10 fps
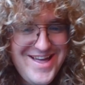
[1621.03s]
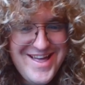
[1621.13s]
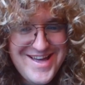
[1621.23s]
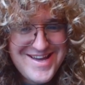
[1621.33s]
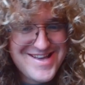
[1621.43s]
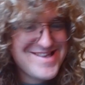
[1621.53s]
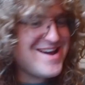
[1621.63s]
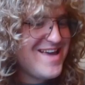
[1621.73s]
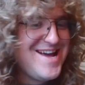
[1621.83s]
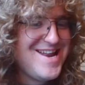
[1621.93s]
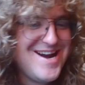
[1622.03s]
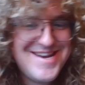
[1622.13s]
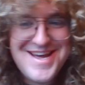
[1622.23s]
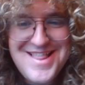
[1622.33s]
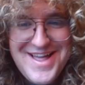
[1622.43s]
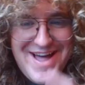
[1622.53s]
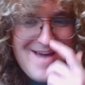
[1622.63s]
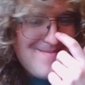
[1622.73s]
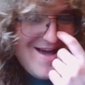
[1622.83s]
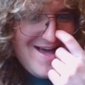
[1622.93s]
Because I get an idea like that
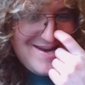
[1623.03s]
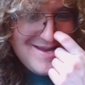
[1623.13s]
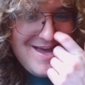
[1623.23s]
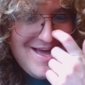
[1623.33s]
in my head.